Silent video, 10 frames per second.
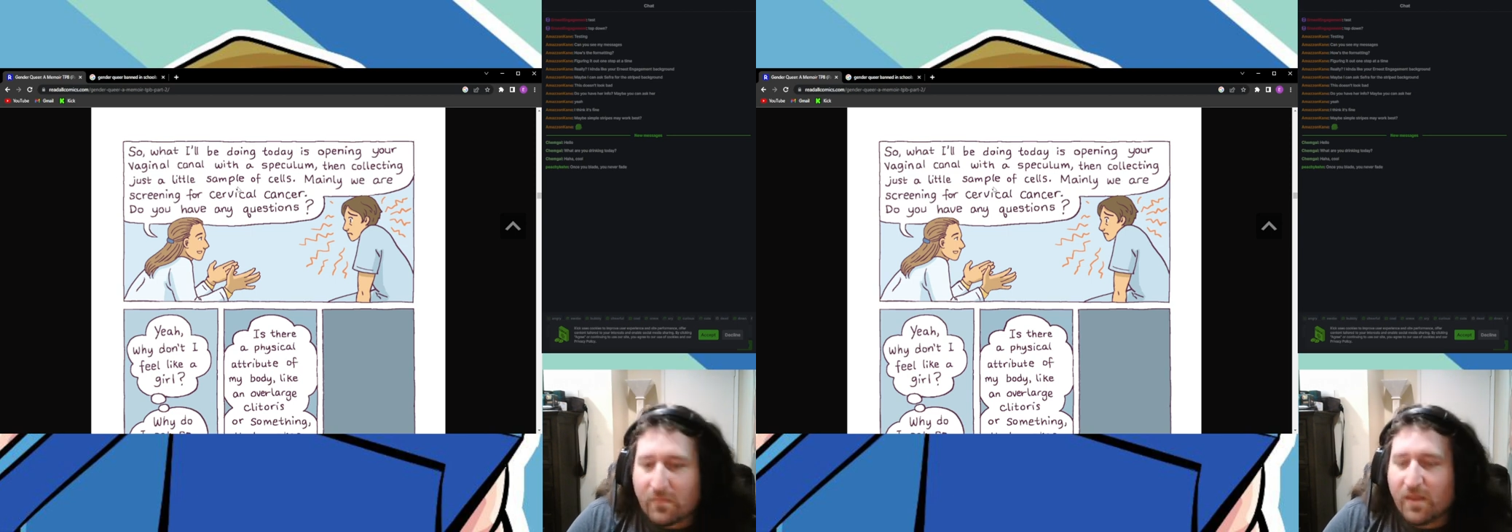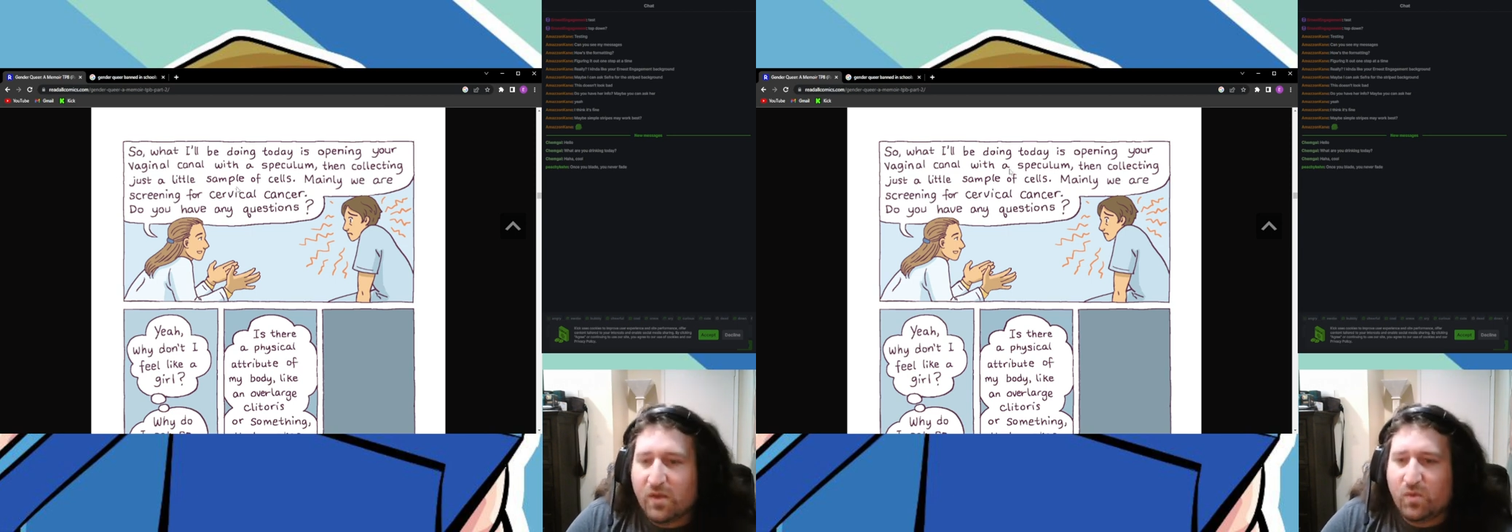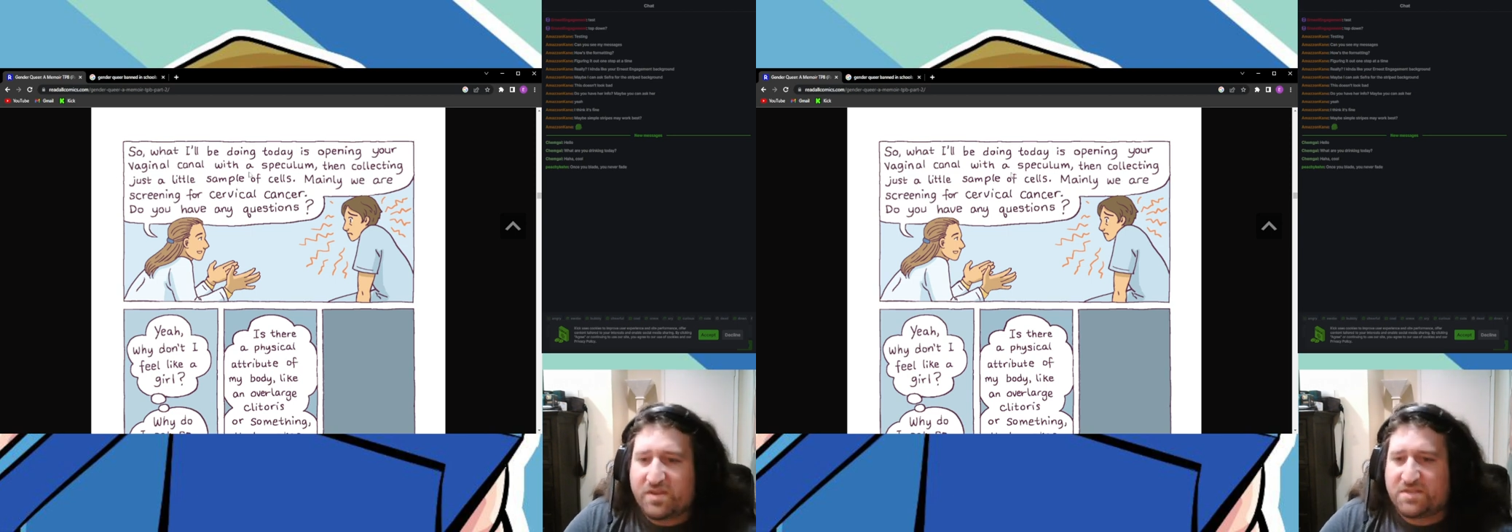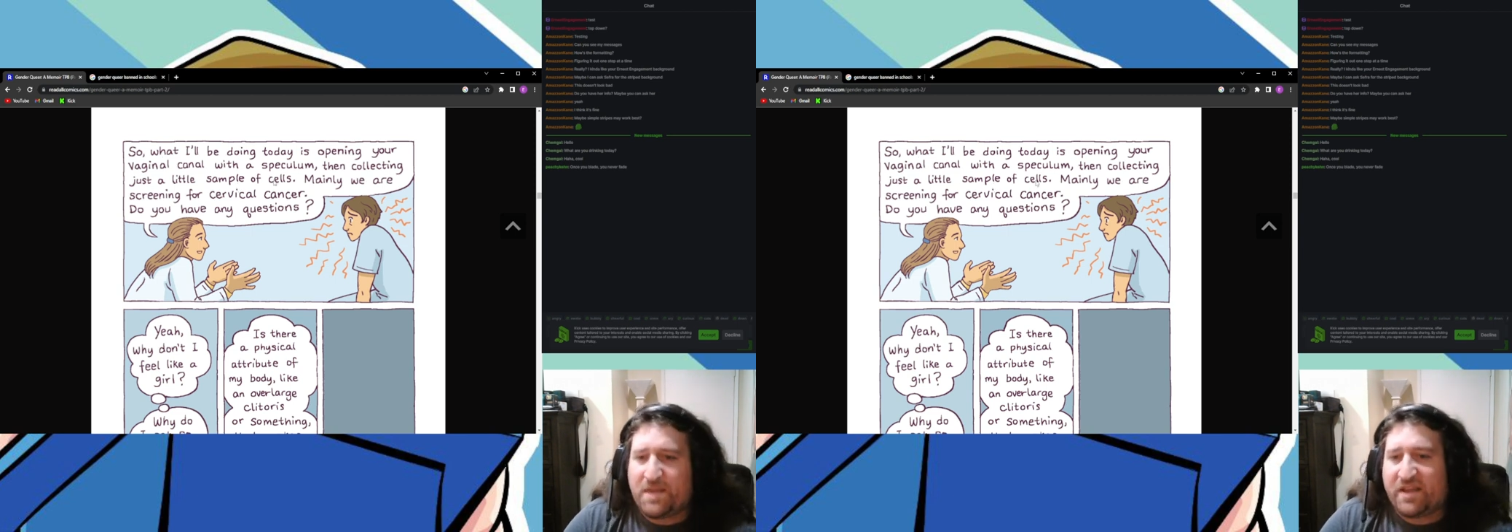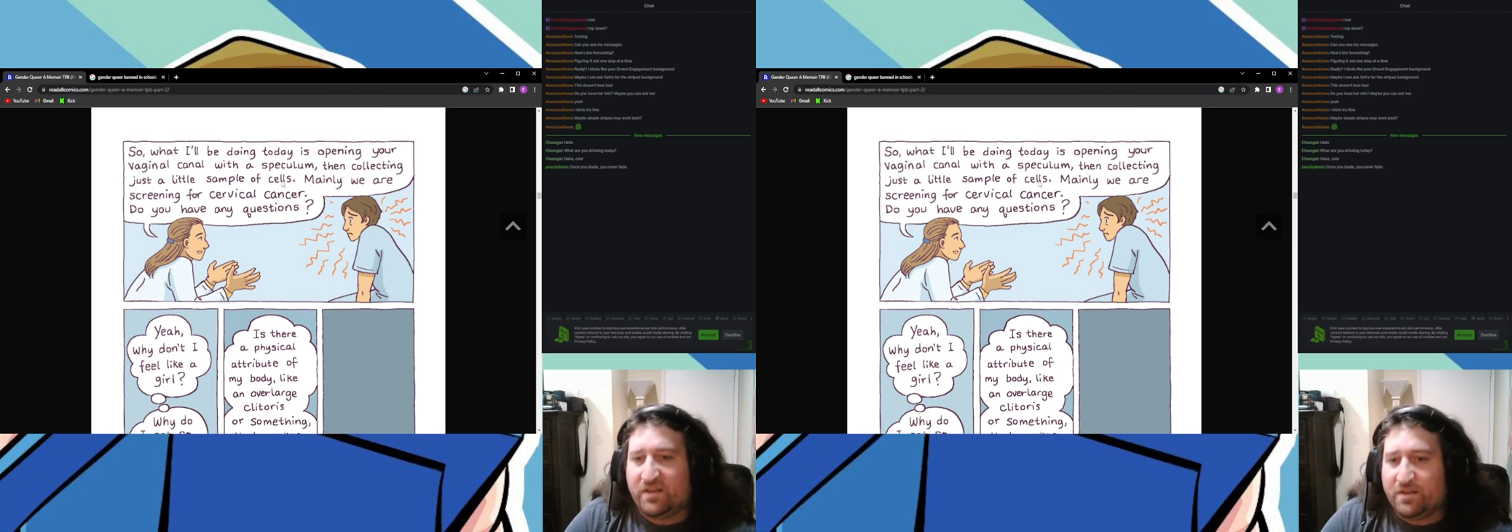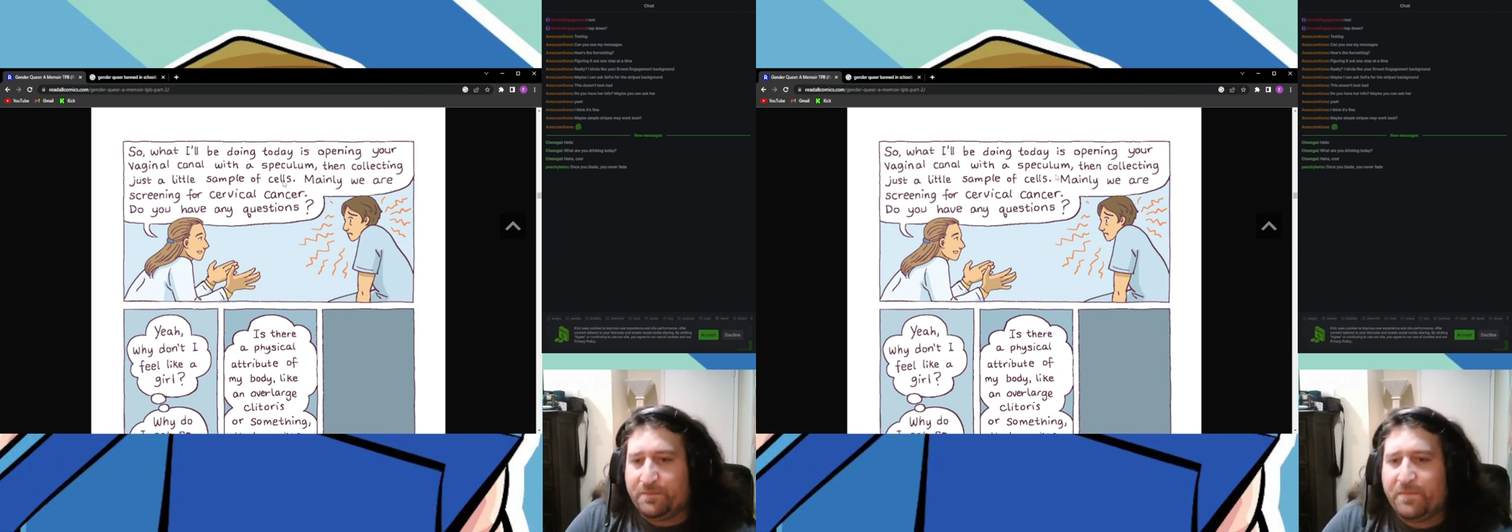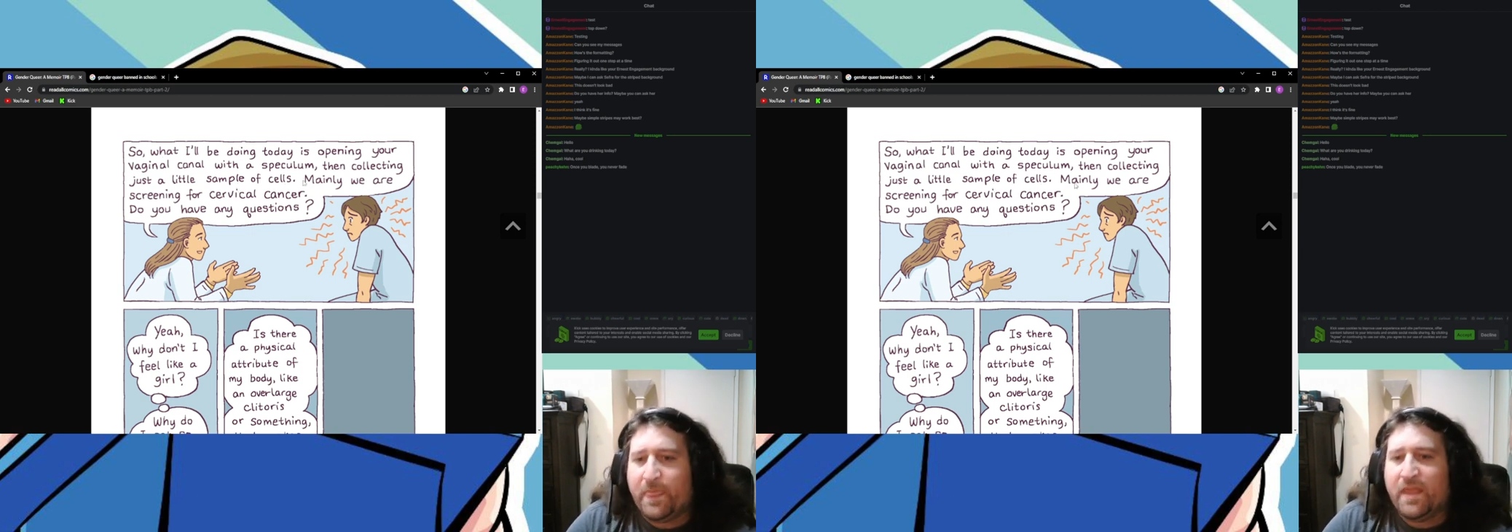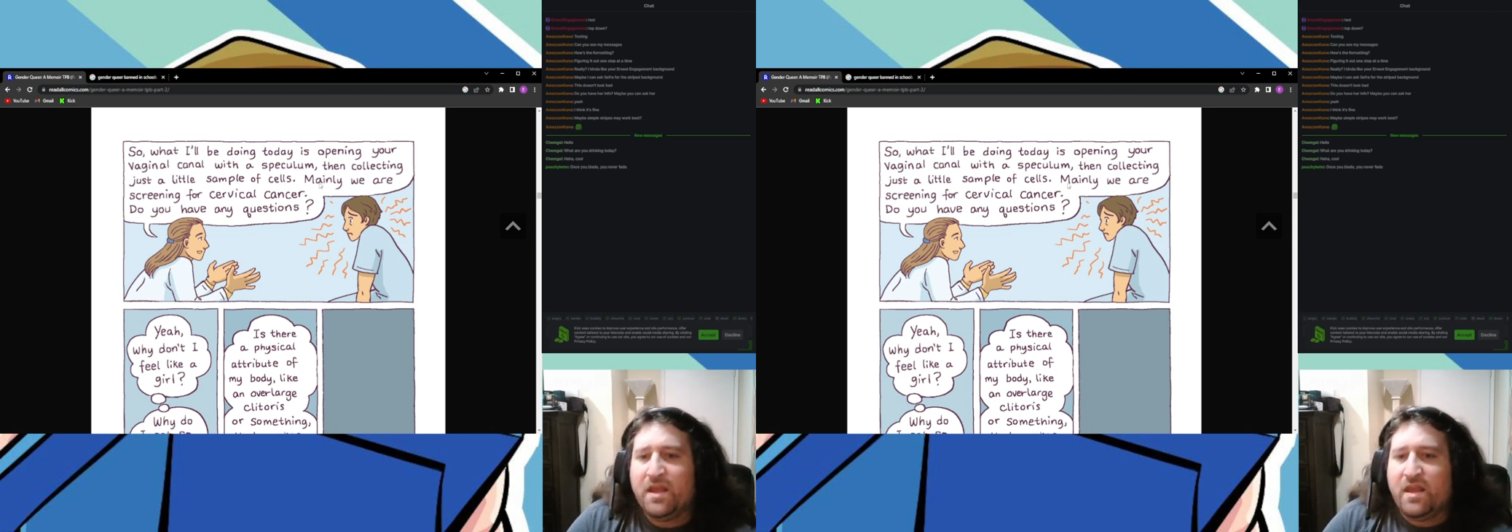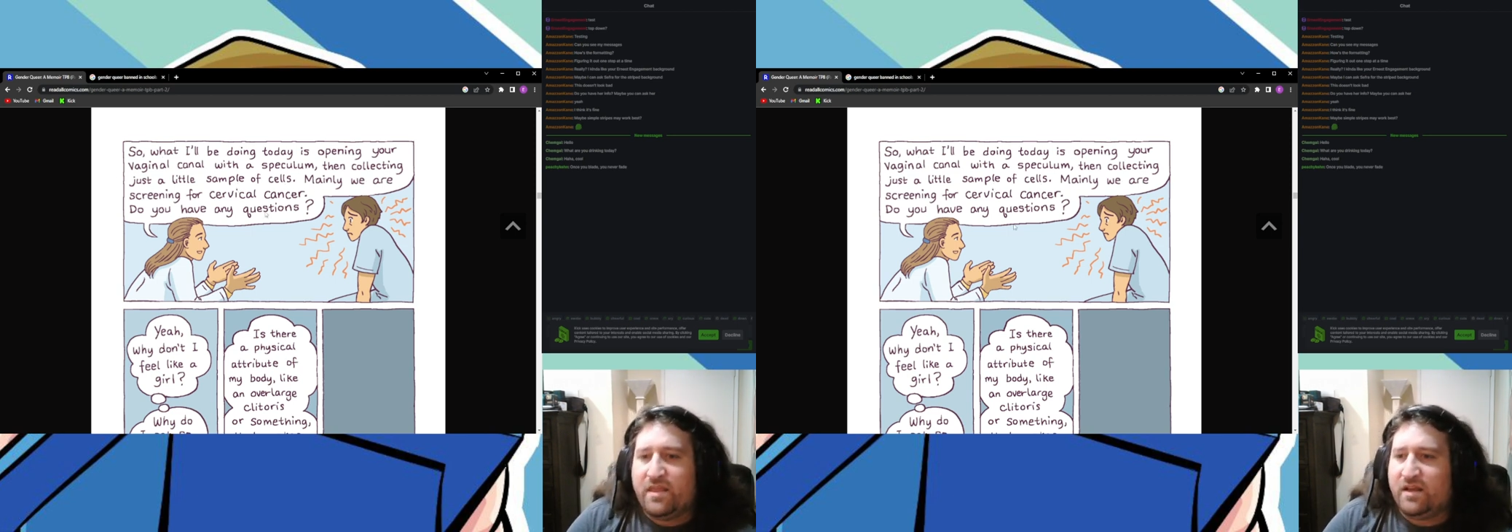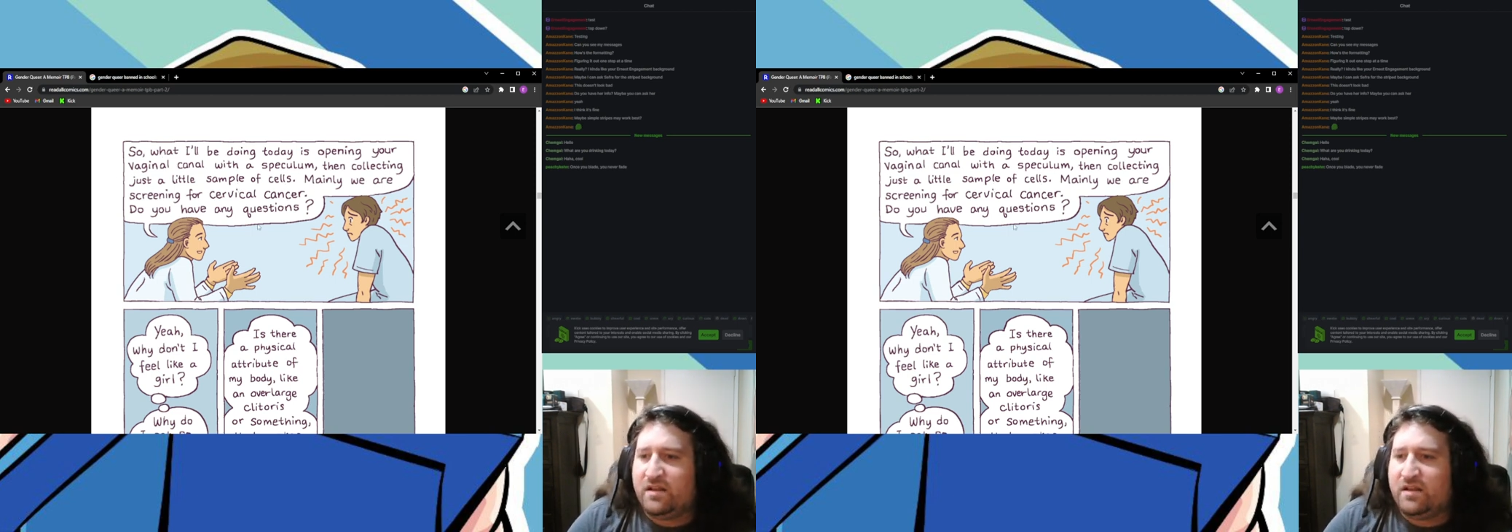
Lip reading: with a speculum. Then